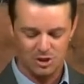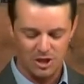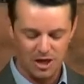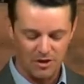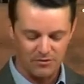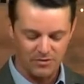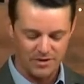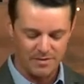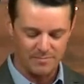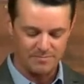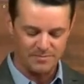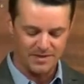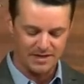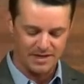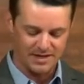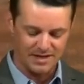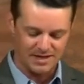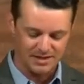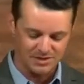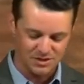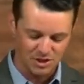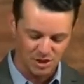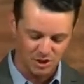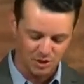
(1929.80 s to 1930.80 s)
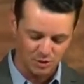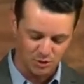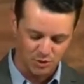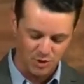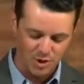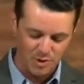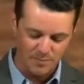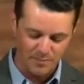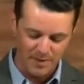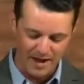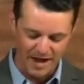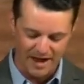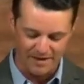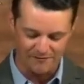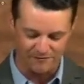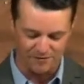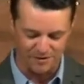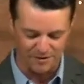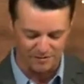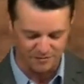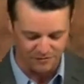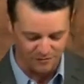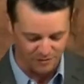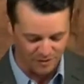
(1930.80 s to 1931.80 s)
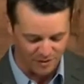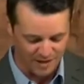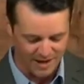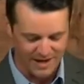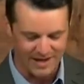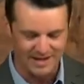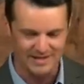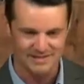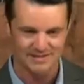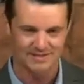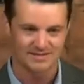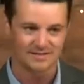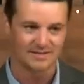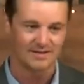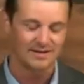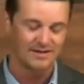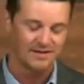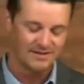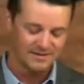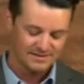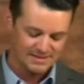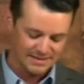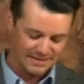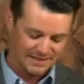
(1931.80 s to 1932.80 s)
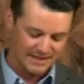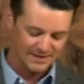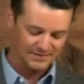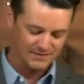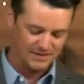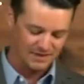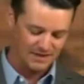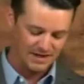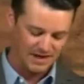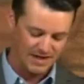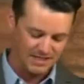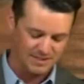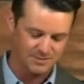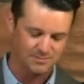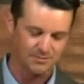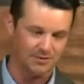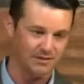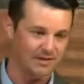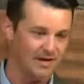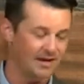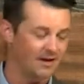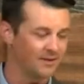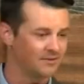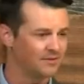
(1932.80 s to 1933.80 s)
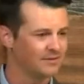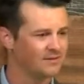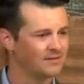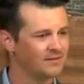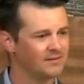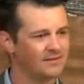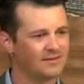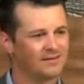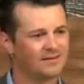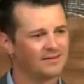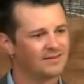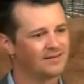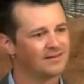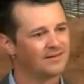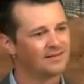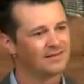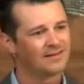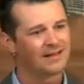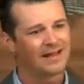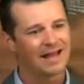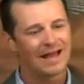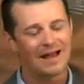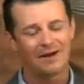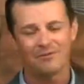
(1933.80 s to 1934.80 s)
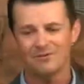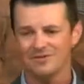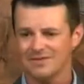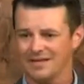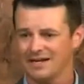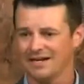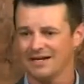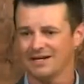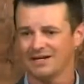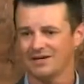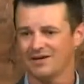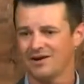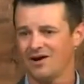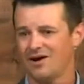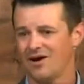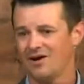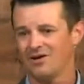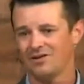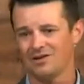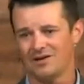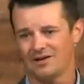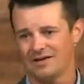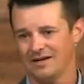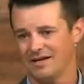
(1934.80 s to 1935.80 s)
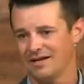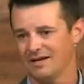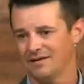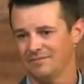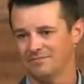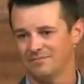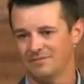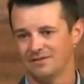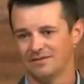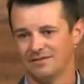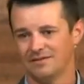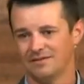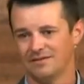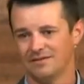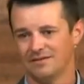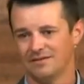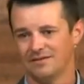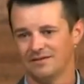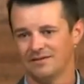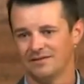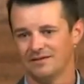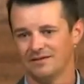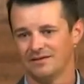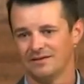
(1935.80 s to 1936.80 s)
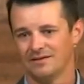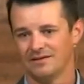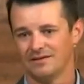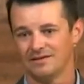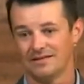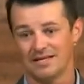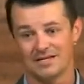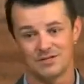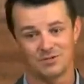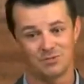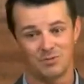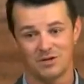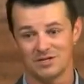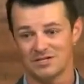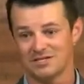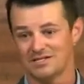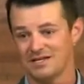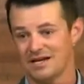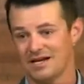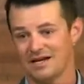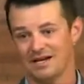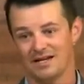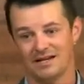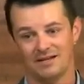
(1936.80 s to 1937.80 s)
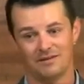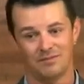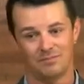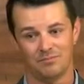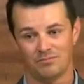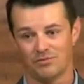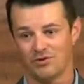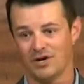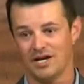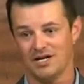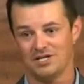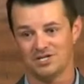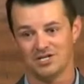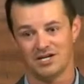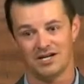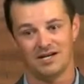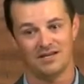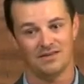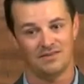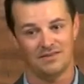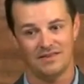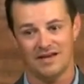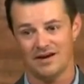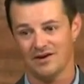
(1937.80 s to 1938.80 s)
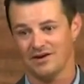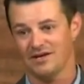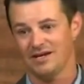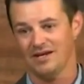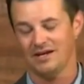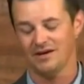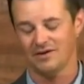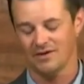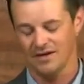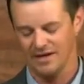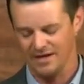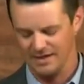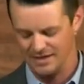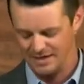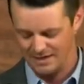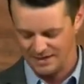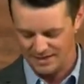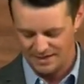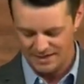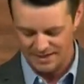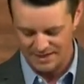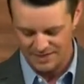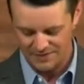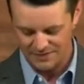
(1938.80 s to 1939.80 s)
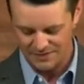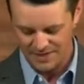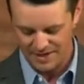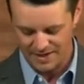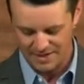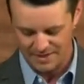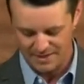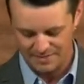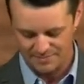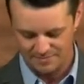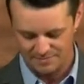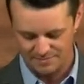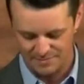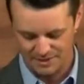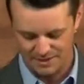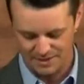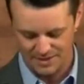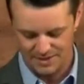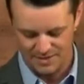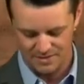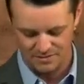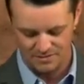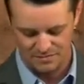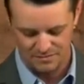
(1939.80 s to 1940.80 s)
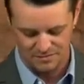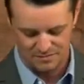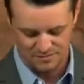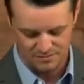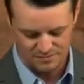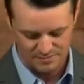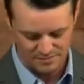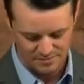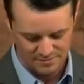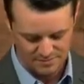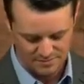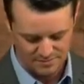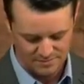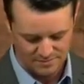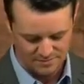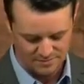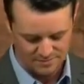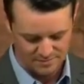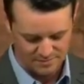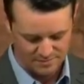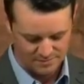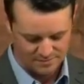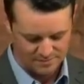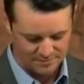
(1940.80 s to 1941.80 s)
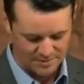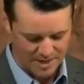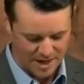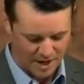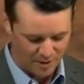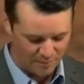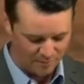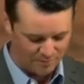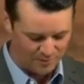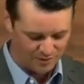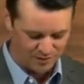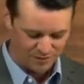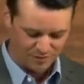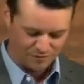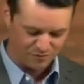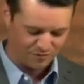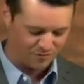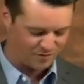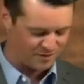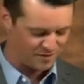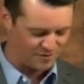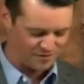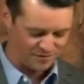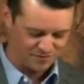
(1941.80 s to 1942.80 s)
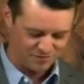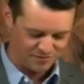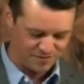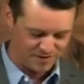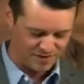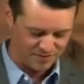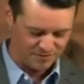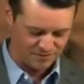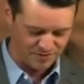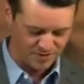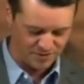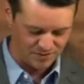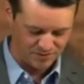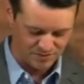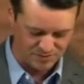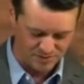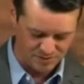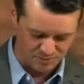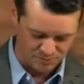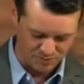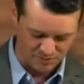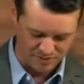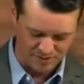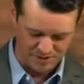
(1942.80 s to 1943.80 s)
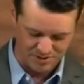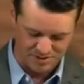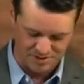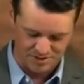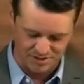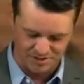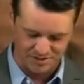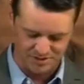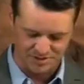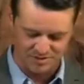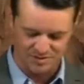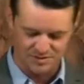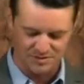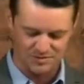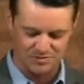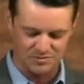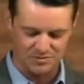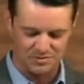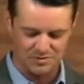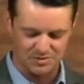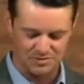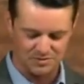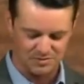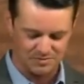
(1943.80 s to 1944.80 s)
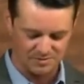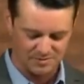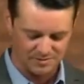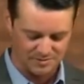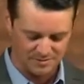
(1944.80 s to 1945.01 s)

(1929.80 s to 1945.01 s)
Show them that it is a group effort for us to get the gospel out. How are they going to call on him unless we're sending, preaching, they're hearing, and they believe? How beautiful are the feet of those who preach the good news.